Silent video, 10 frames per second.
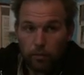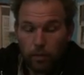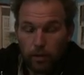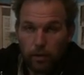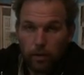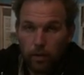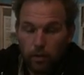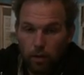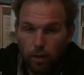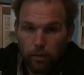And when he
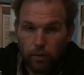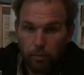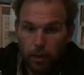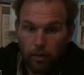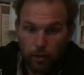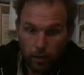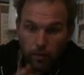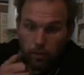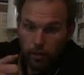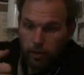continued arguing about it, I
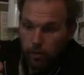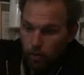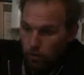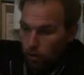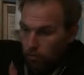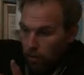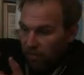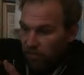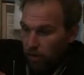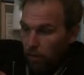literally took my
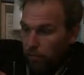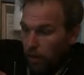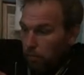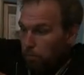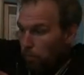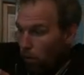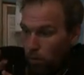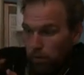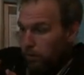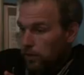thumb and I
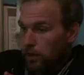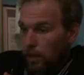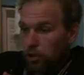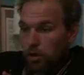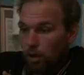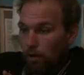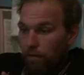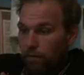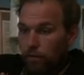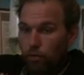broke the section off
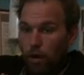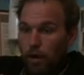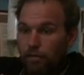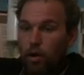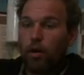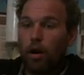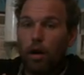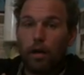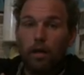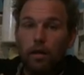of a drive cog.